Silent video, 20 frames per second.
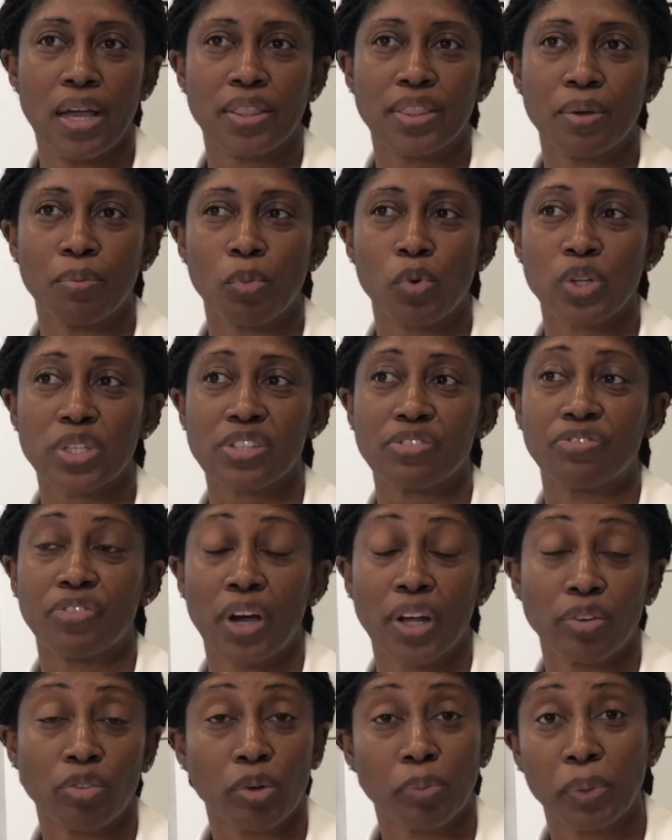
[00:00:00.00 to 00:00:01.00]
the most
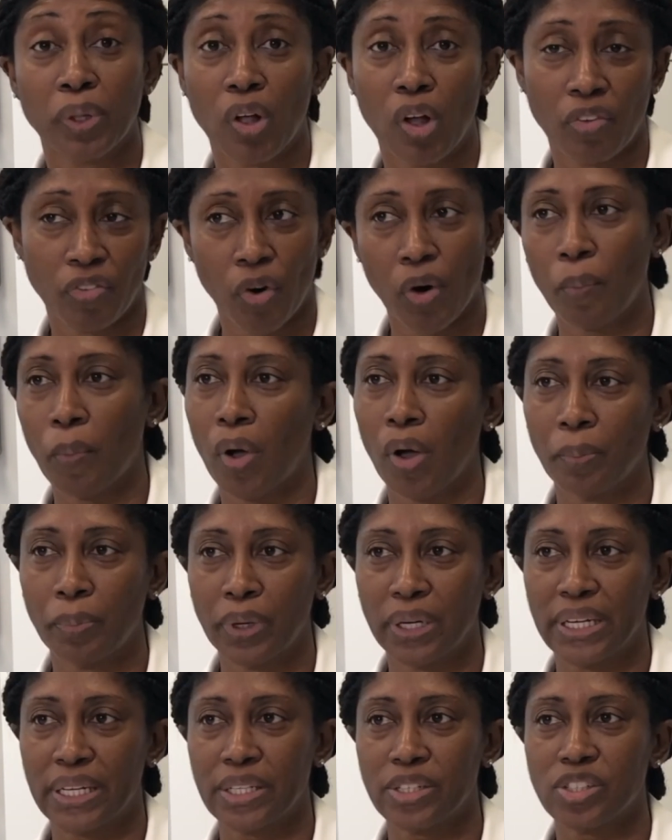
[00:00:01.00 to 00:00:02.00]
vulnerable of our
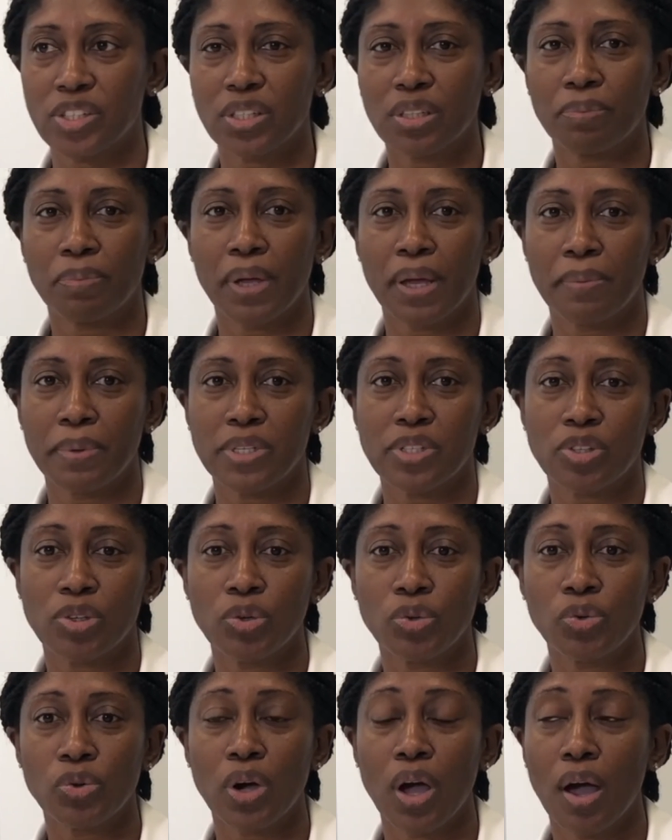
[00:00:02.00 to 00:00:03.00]
population, the babies
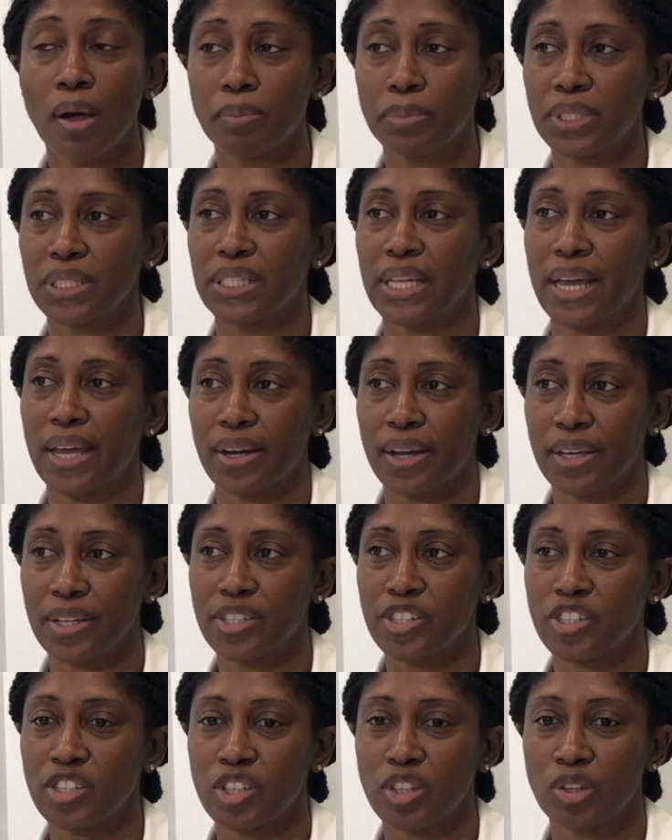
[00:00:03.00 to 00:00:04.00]
who come to the
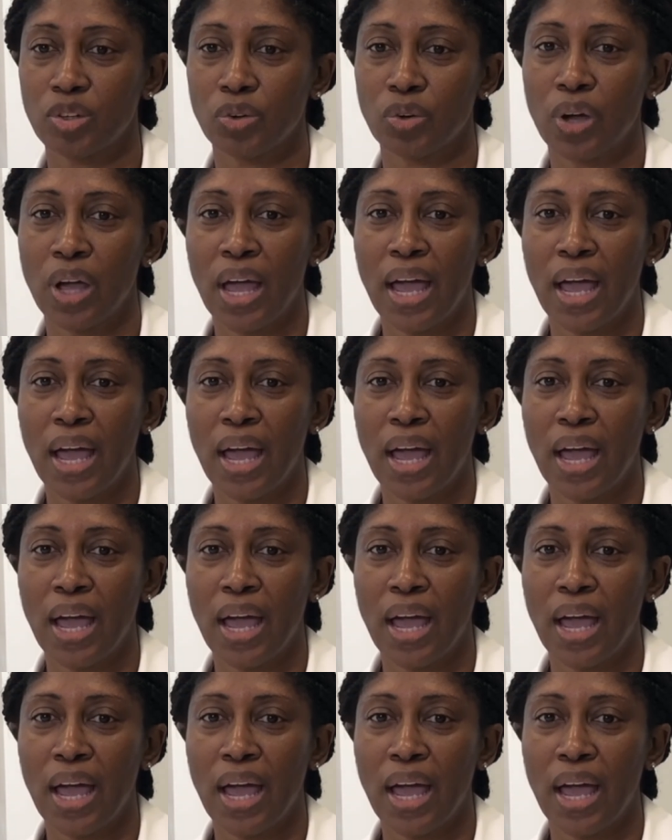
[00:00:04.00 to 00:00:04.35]
NICU.